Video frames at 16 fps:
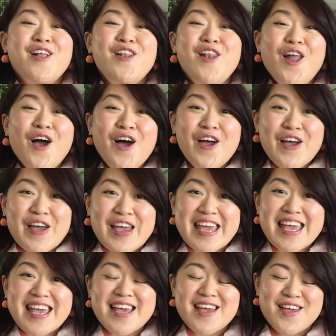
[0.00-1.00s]
"Look,"
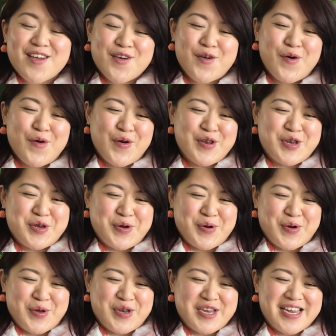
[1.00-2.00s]
called
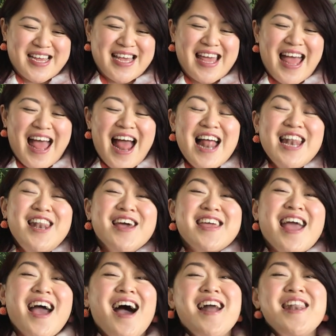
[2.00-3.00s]
George. "Look
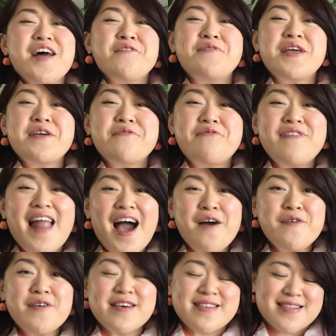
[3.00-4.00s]
at
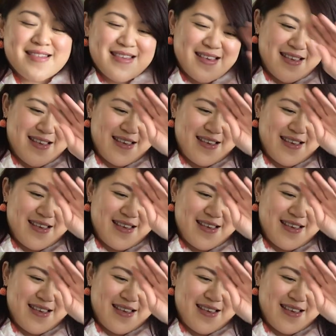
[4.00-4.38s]
our lovely flowers."